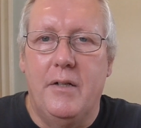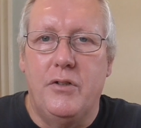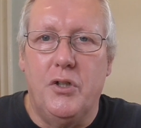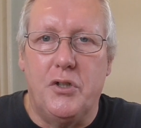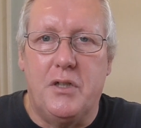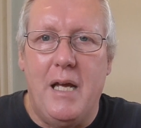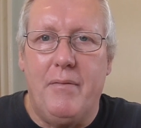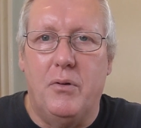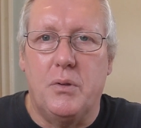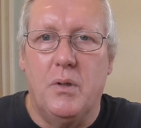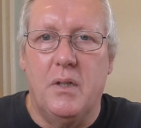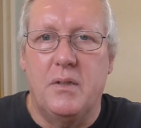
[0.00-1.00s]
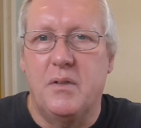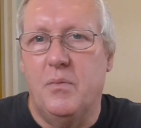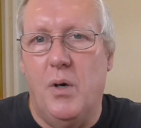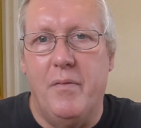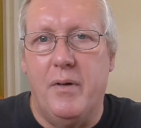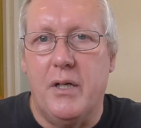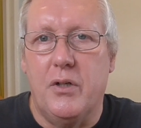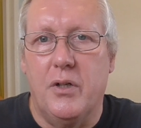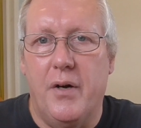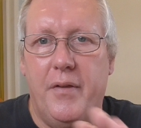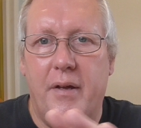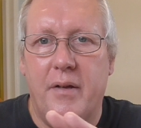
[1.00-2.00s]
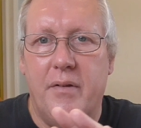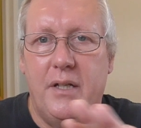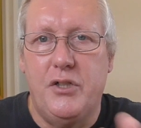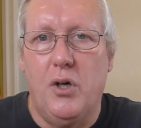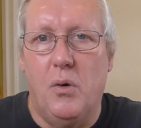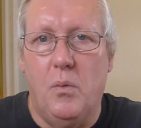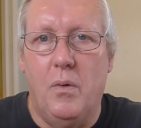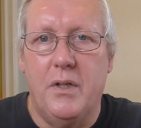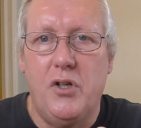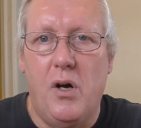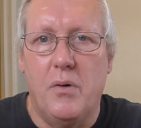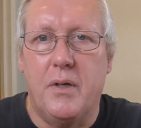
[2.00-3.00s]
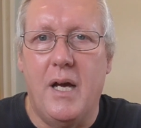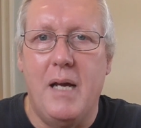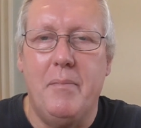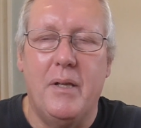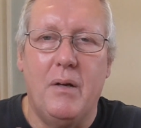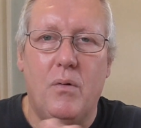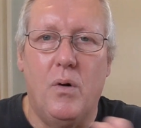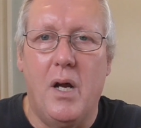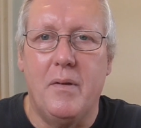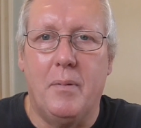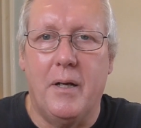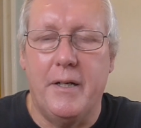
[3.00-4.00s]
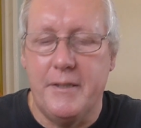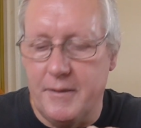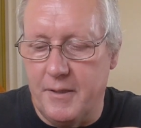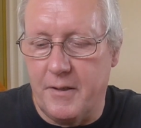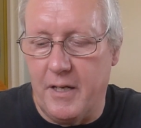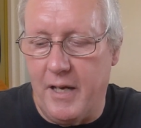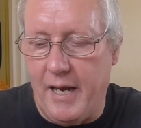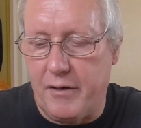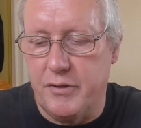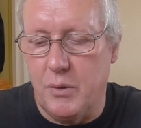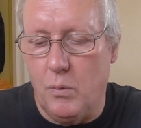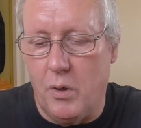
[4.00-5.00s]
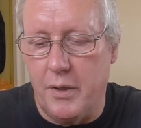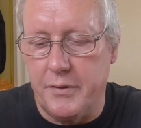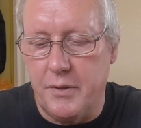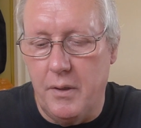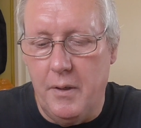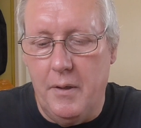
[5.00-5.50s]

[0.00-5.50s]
Dust Devils weren't very good either. They shot okay, but they're all over the place, okay, accuracy wise.